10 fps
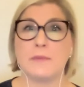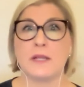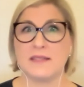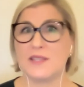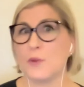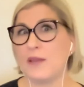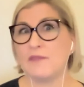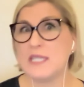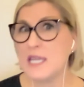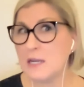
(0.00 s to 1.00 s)
but also I've
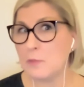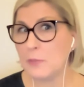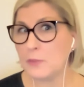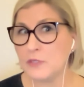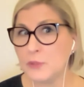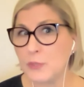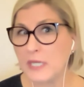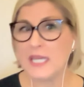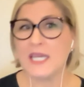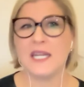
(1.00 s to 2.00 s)
seen people doing it